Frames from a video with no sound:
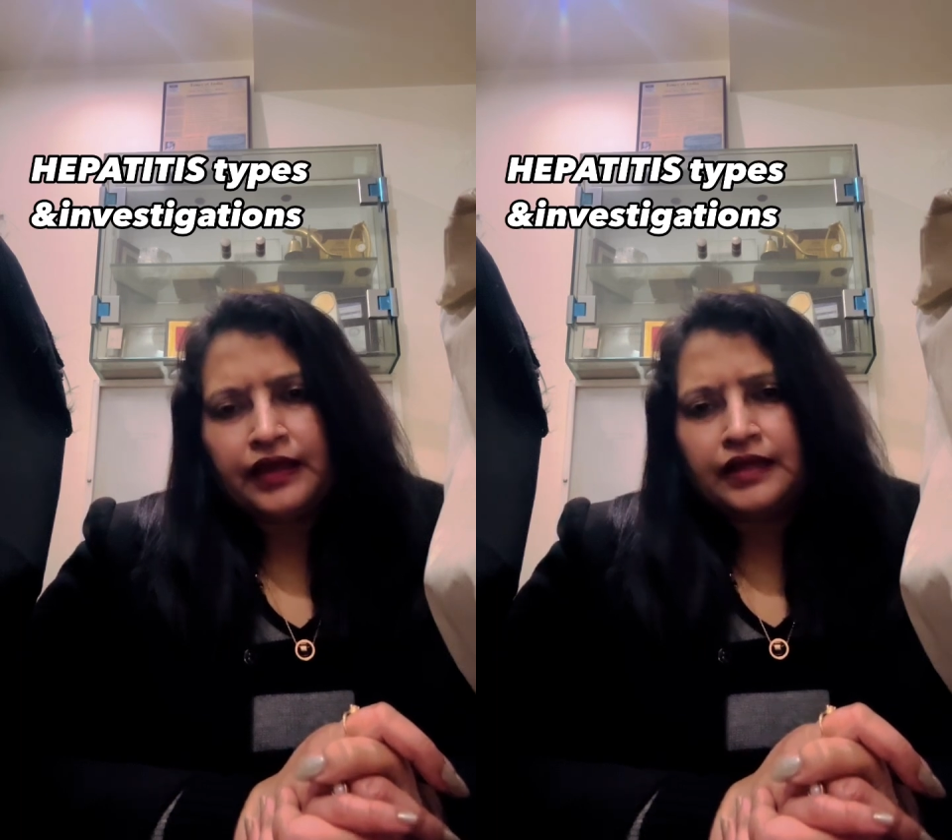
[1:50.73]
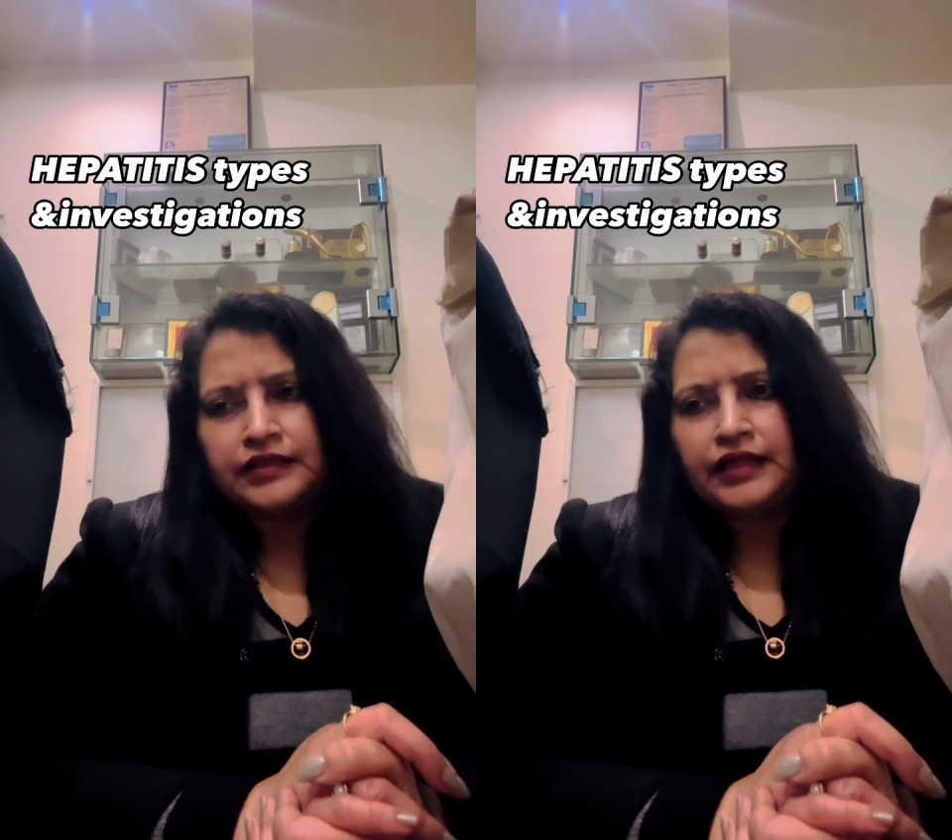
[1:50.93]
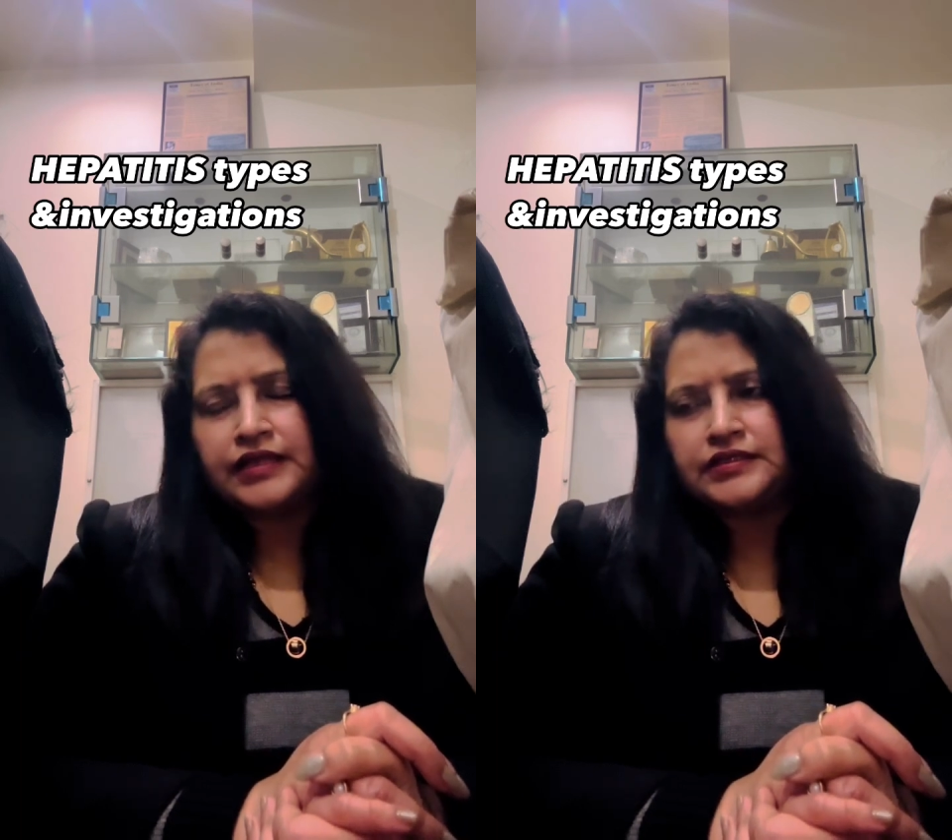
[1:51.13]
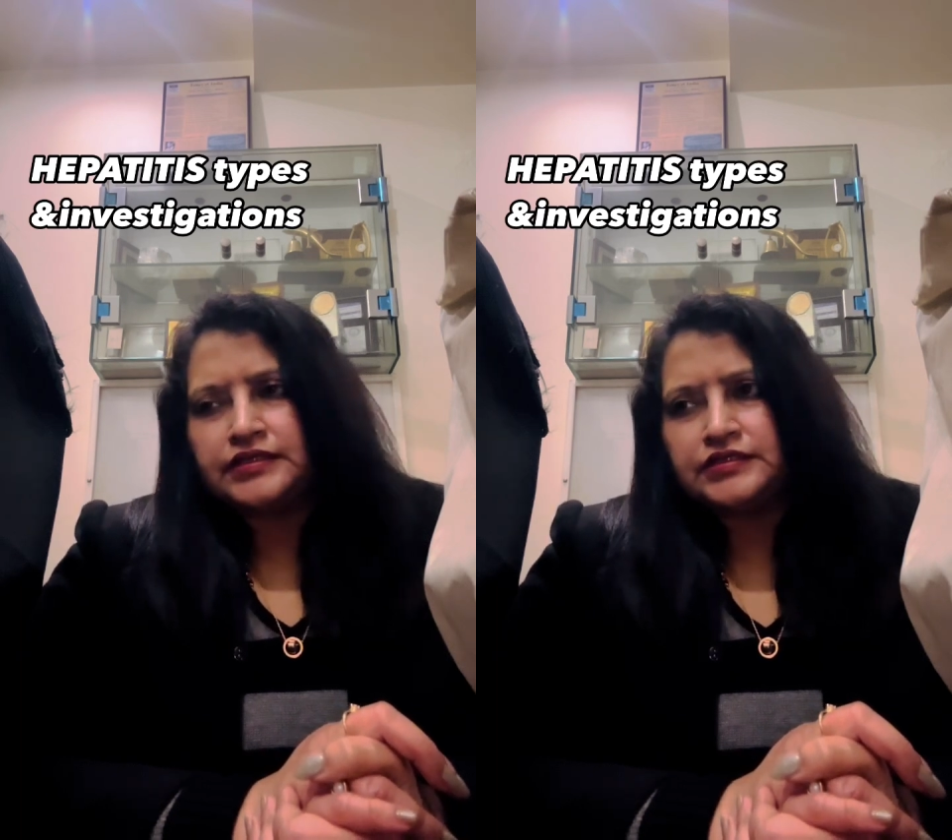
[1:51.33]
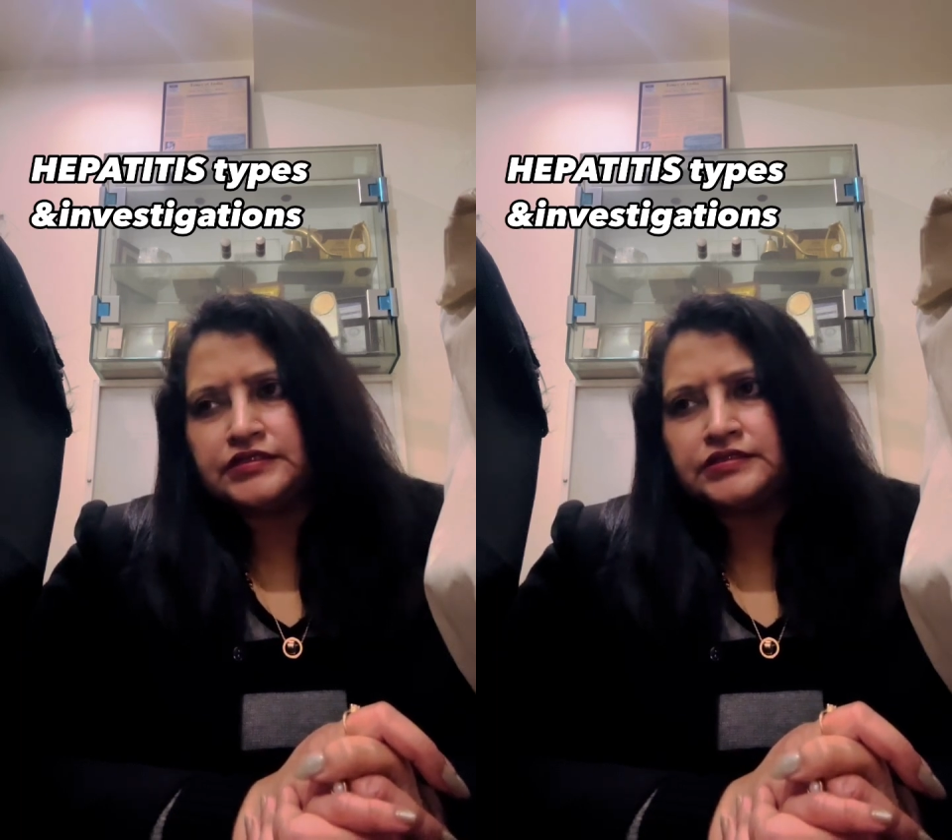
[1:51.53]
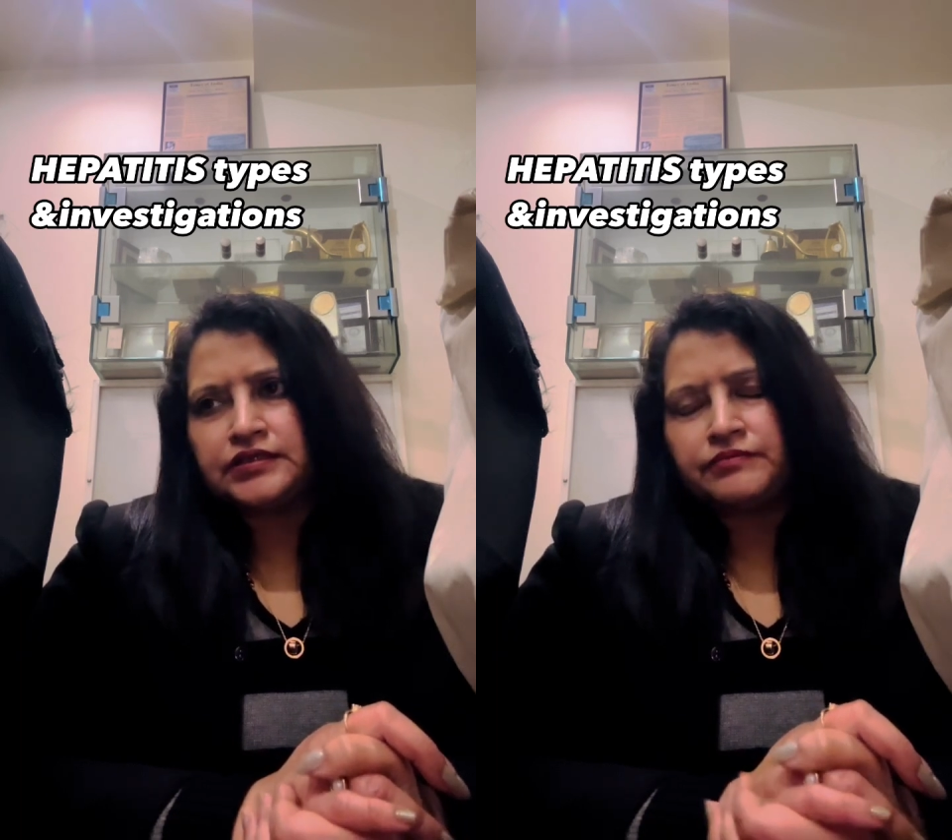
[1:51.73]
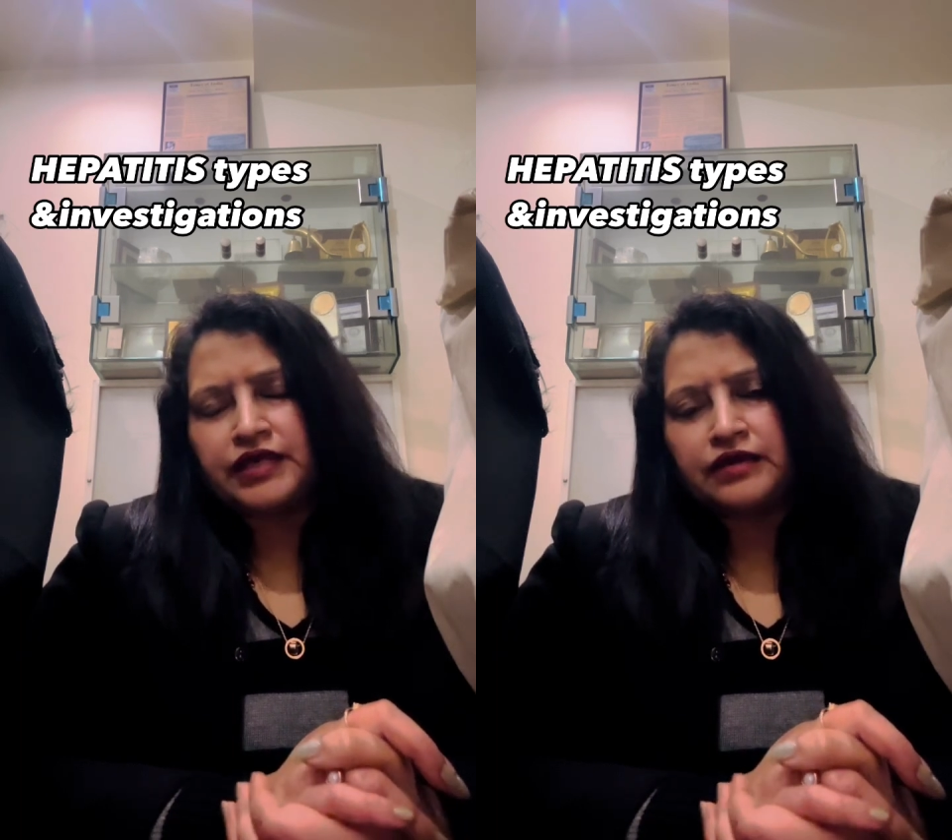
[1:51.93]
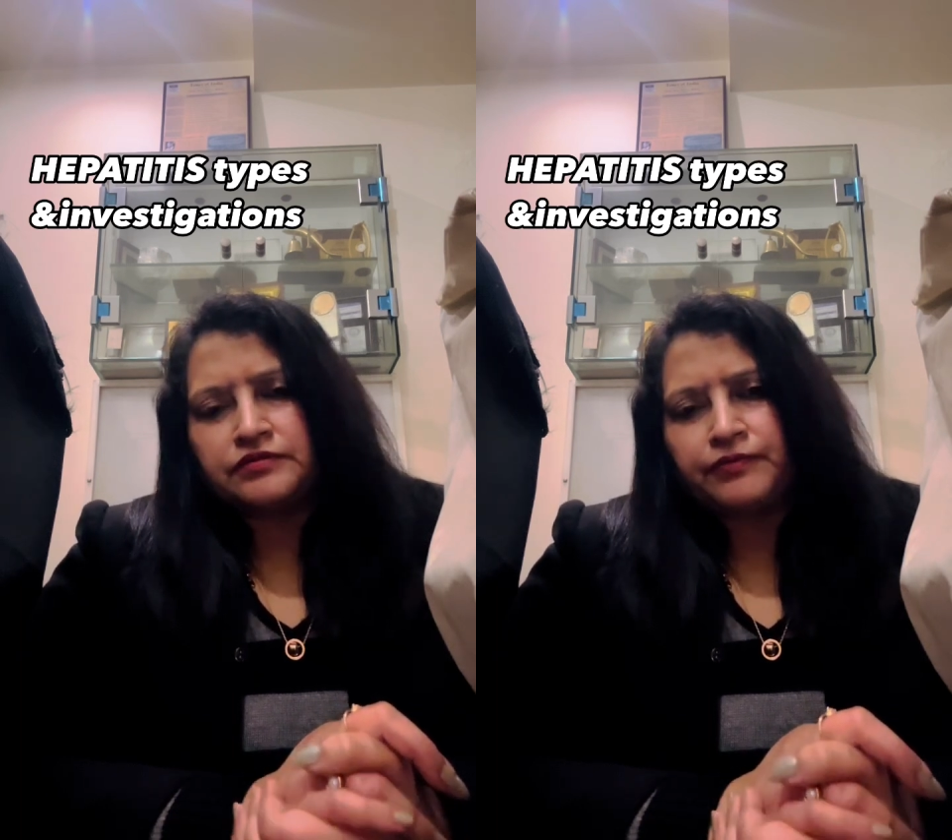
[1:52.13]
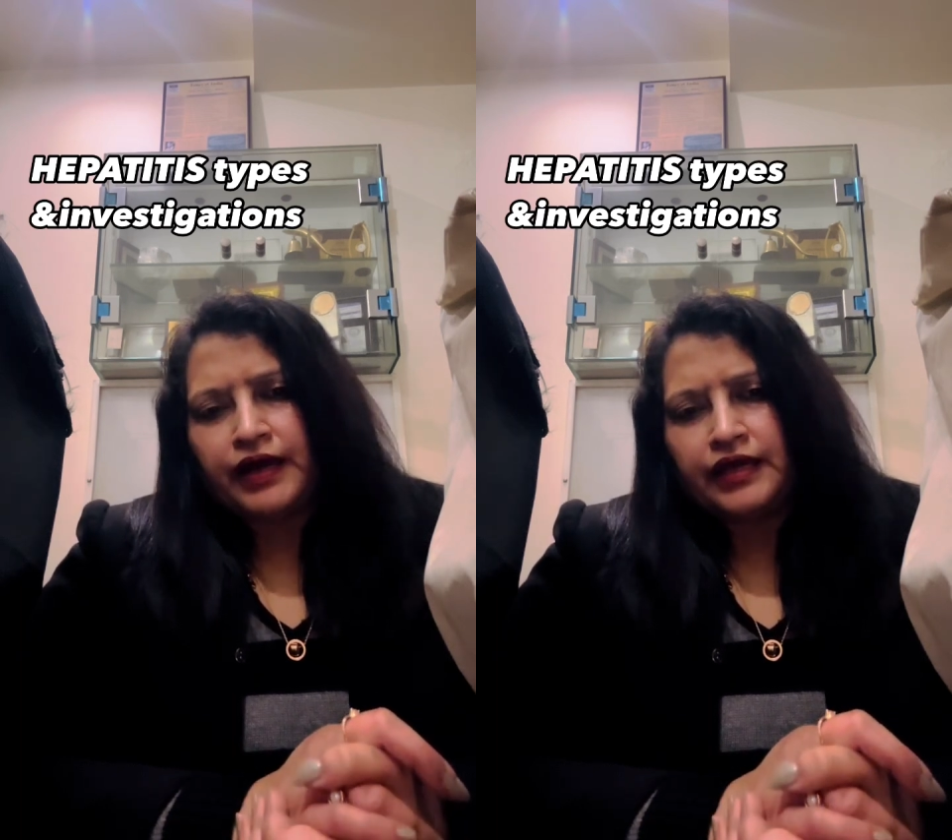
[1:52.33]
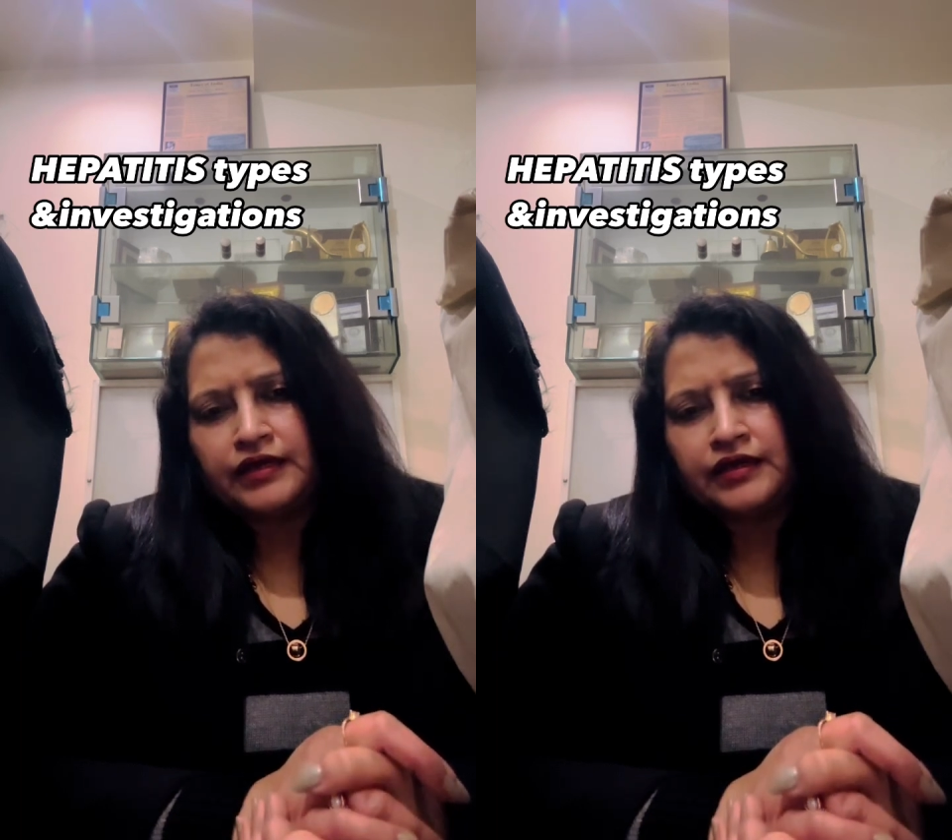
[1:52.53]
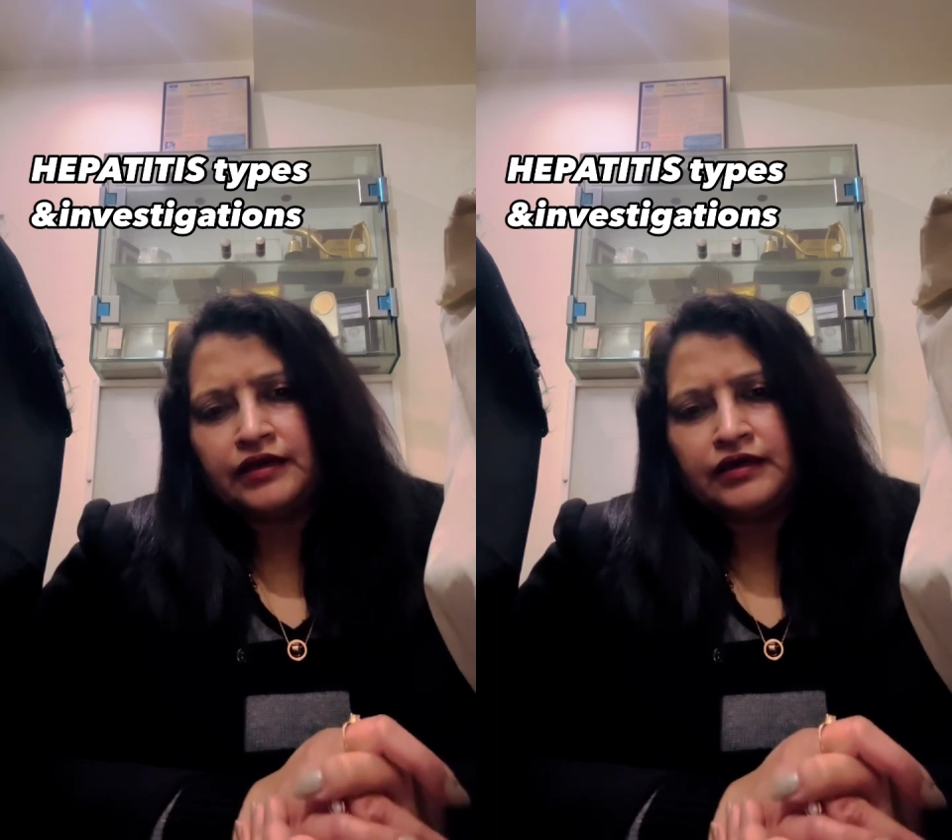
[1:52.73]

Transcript: That is sometimes by